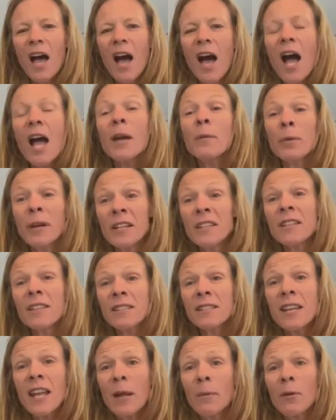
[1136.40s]
I bring to
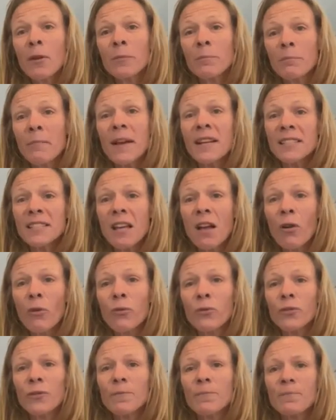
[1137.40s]
the table
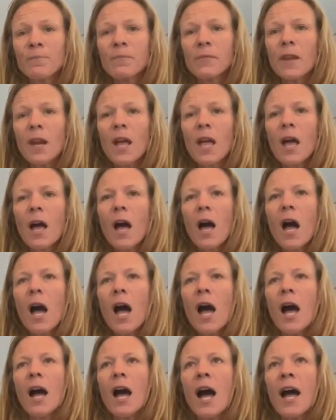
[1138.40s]
myself,
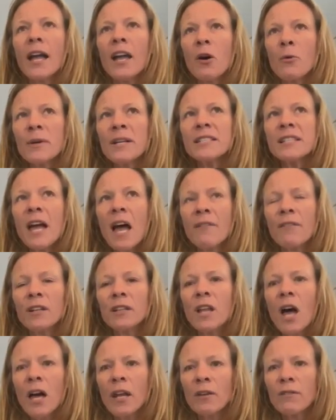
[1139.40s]
I always have a
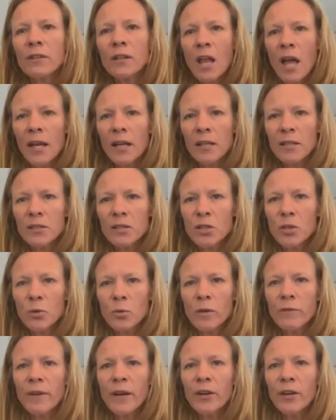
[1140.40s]
lot of clients who
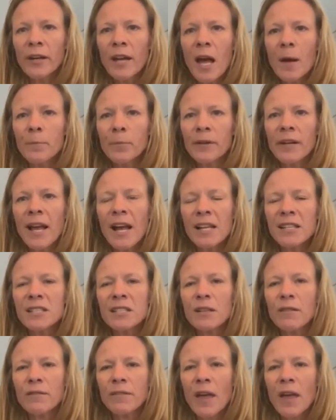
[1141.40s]
are very apprehensive